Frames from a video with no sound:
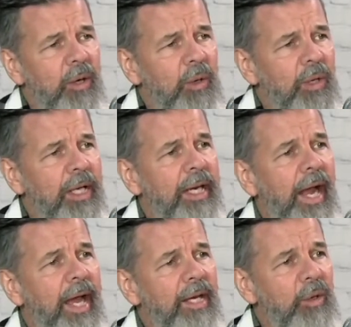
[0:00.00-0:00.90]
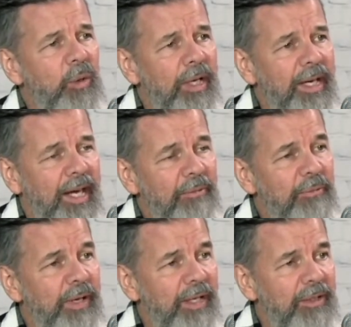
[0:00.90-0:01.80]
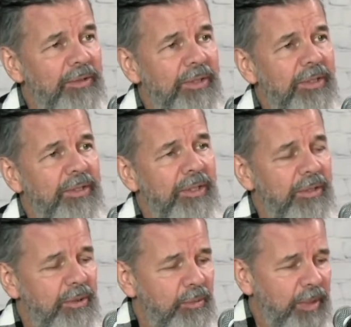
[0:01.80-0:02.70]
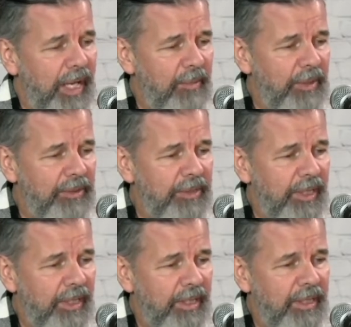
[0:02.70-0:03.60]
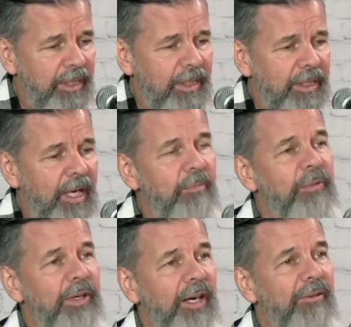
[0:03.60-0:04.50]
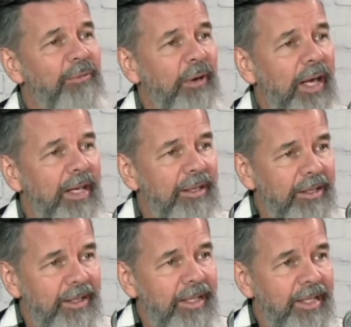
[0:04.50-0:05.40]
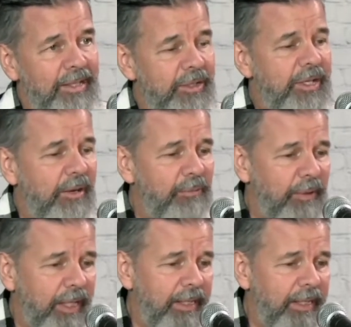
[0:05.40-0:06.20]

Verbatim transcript: inadequate I felt to be able to comfort our friend in his suffering.